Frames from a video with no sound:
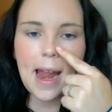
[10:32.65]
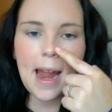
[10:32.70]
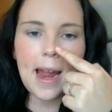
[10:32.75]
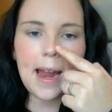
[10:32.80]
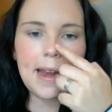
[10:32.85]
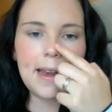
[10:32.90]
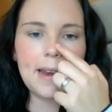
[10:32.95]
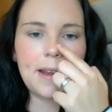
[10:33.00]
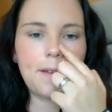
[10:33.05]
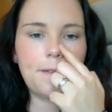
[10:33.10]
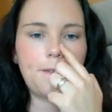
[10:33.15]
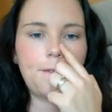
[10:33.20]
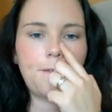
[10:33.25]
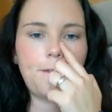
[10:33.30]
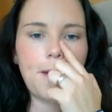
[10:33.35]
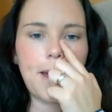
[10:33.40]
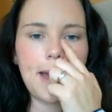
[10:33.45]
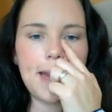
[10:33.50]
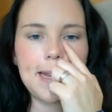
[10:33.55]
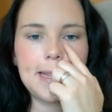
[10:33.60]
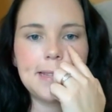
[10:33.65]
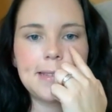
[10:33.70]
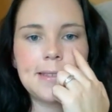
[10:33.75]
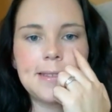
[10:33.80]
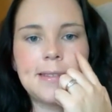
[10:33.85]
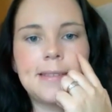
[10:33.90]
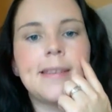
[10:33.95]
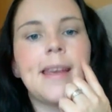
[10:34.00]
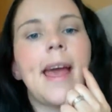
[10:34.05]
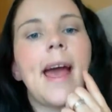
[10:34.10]
And it feeds
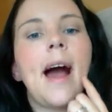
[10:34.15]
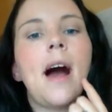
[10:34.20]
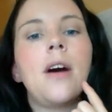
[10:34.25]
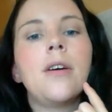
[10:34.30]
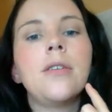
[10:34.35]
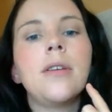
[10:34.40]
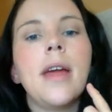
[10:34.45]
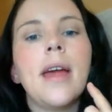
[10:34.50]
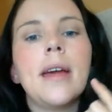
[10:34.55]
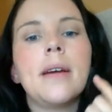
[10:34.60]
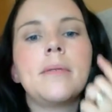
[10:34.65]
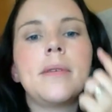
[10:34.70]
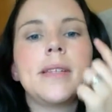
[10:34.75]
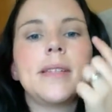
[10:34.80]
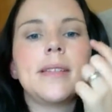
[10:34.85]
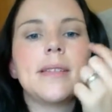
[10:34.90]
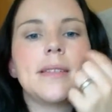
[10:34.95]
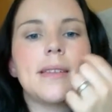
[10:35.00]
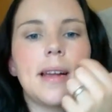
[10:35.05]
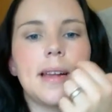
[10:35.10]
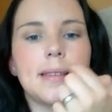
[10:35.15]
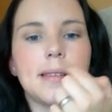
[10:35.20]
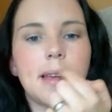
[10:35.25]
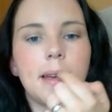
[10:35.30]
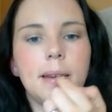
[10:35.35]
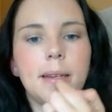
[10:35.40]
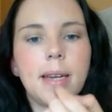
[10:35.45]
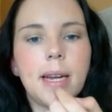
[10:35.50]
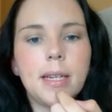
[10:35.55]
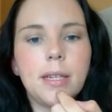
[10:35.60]
down, and once it starts
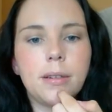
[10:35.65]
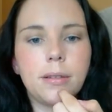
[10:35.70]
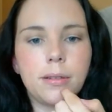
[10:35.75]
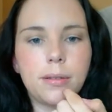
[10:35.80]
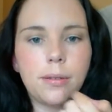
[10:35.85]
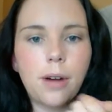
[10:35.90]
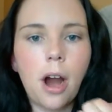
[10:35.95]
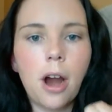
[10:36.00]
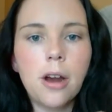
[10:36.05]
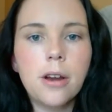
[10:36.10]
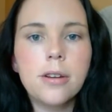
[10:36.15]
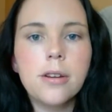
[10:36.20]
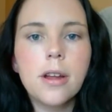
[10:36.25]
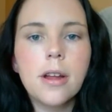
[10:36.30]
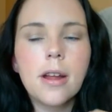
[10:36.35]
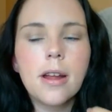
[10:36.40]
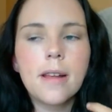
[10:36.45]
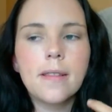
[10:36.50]
going down your throat,